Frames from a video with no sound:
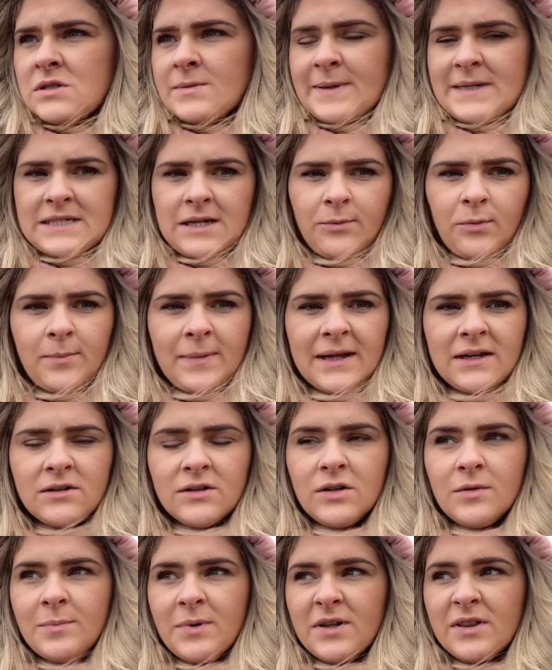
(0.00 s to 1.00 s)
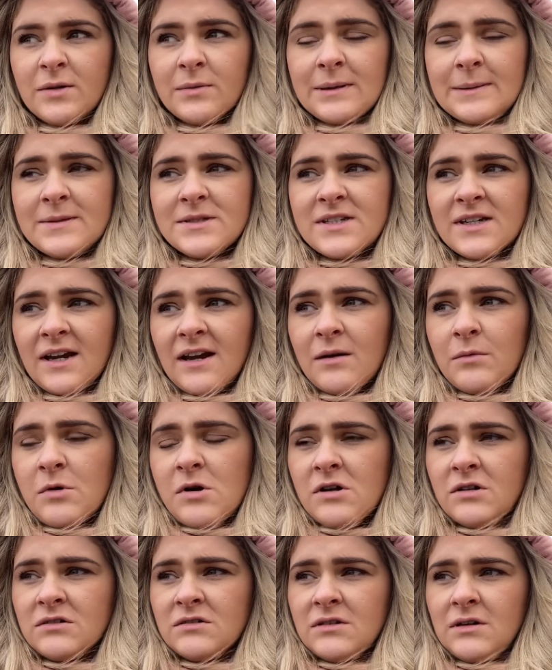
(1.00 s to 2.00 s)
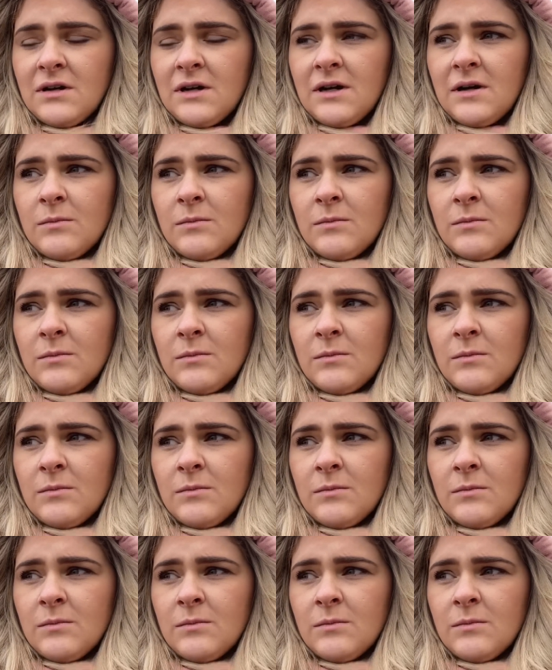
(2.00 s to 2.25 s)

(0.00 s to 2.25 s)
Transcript: a bit temperamental, but they were able to get one